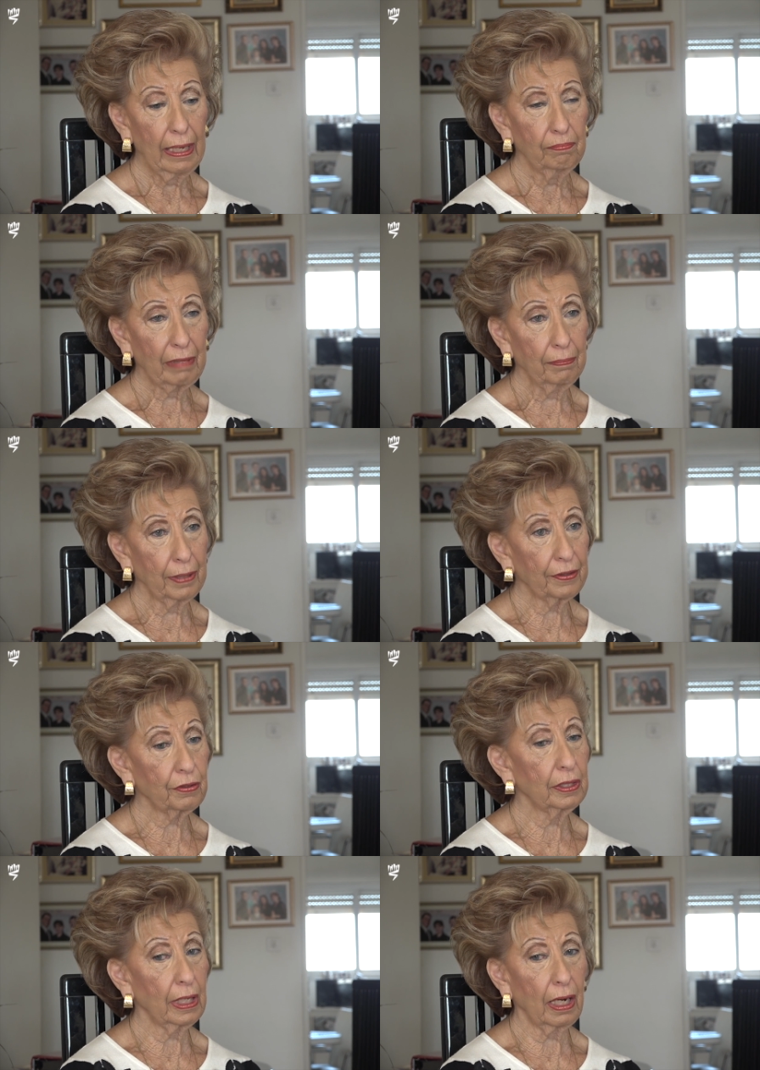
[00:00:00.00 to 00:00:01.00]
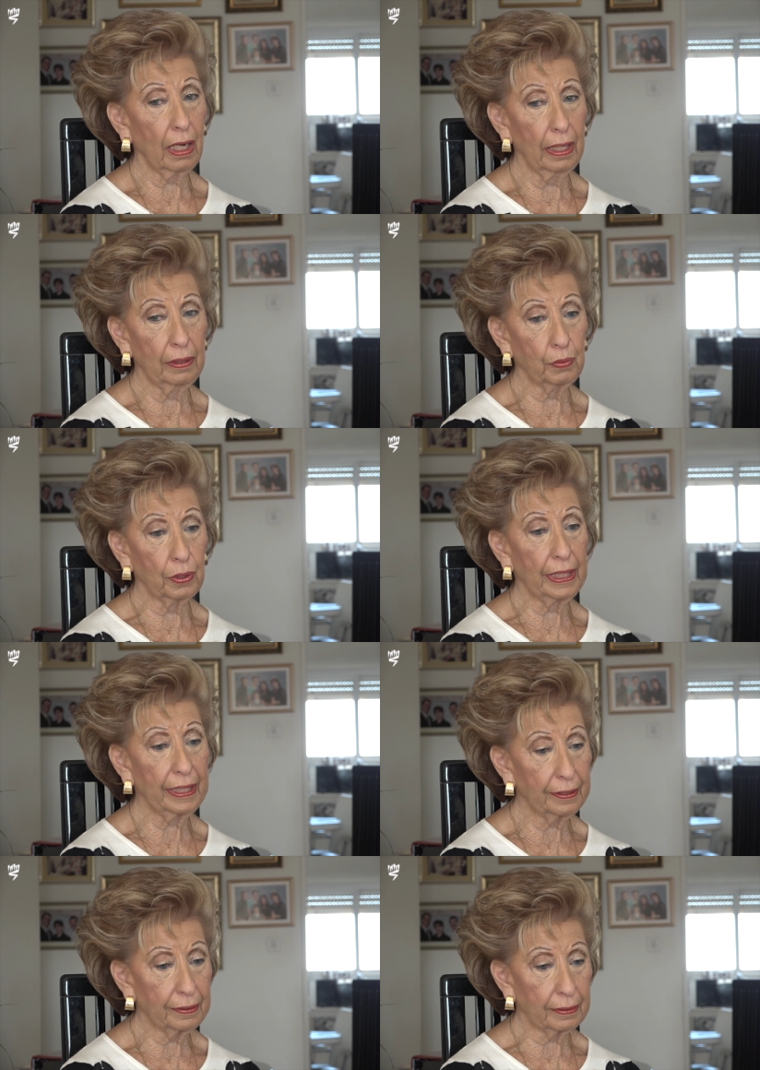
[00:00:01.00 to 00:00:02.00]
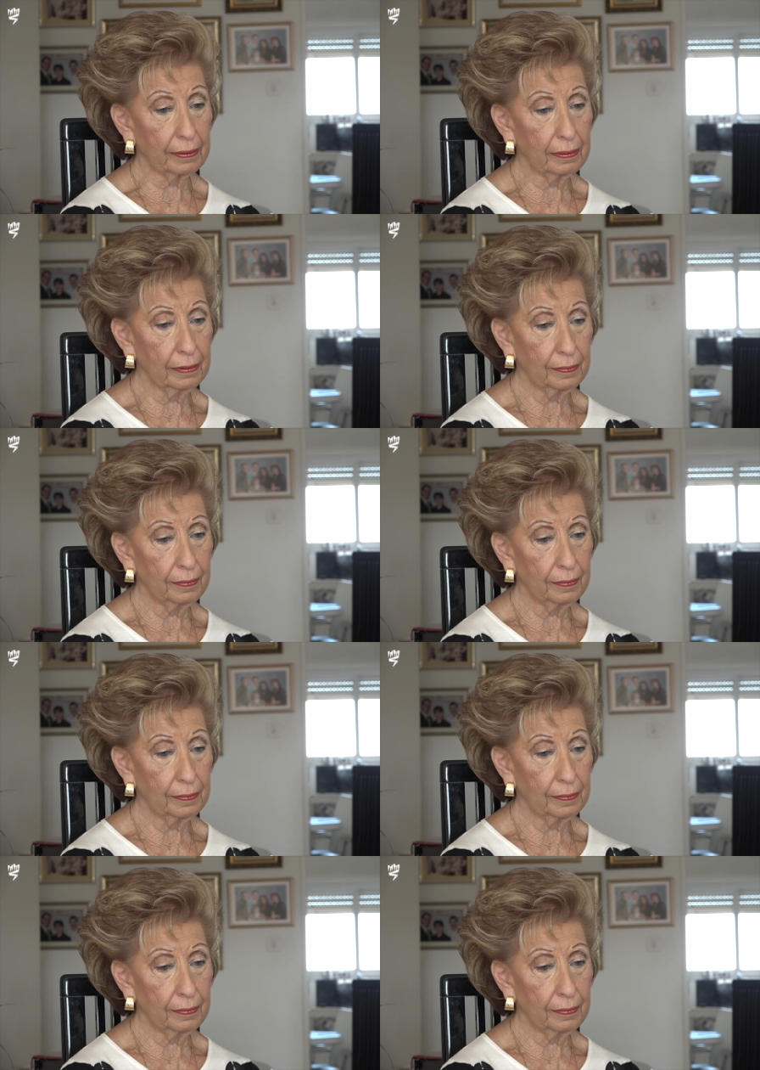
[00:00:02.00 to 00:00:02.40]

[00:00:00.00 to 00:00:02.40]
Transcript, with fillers: My mother and I were hidden